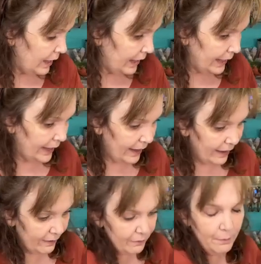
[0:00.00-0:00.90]
I
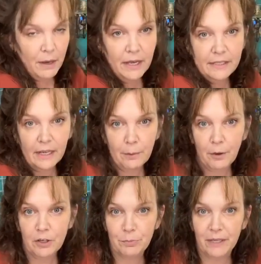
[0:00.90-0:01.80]
have my
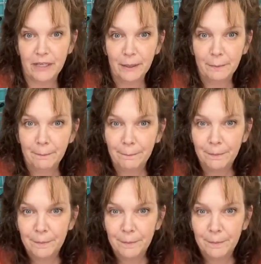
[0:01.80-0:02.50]
decoupage medium.